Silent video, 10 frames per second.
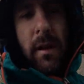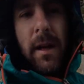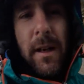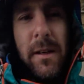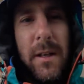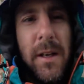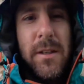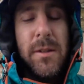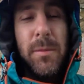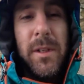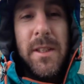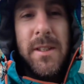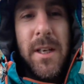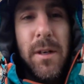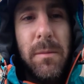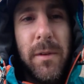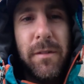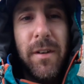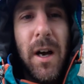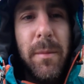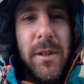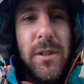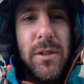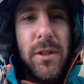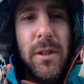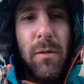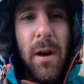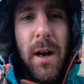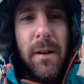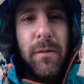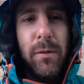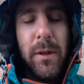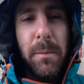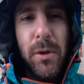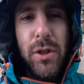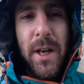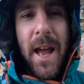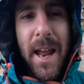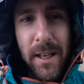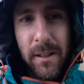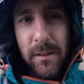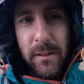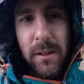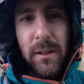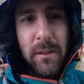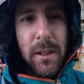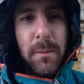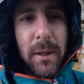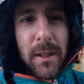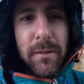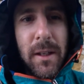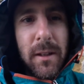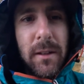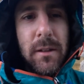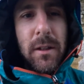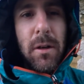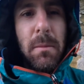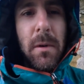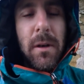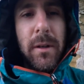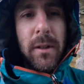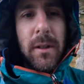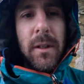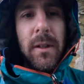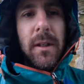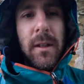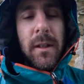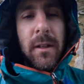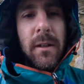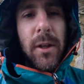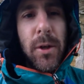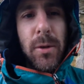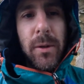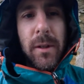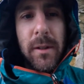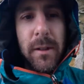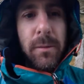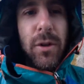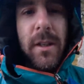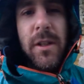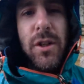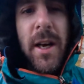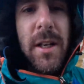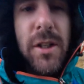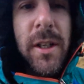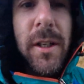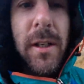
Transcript: and someone did turn up. The farmer's just arrived with a bunch of hay. Can you believe that? Come on, dude, I'm trying to change here.